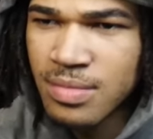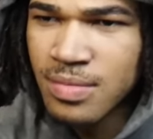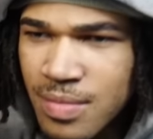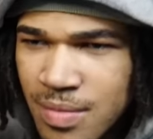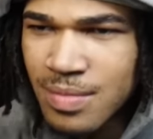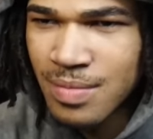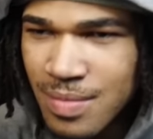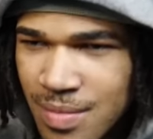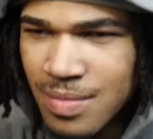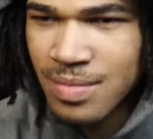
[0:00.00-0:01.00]
chasing that
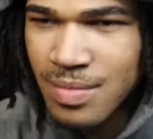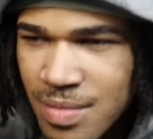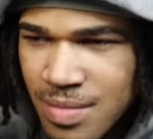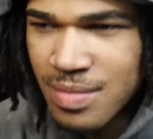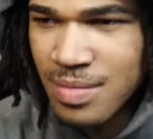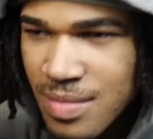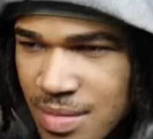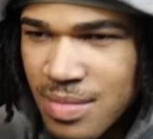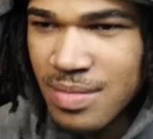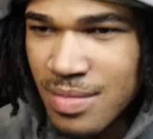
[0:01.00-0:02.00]
suicidal
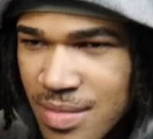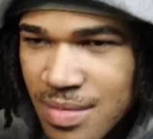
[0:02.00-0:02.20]
doors.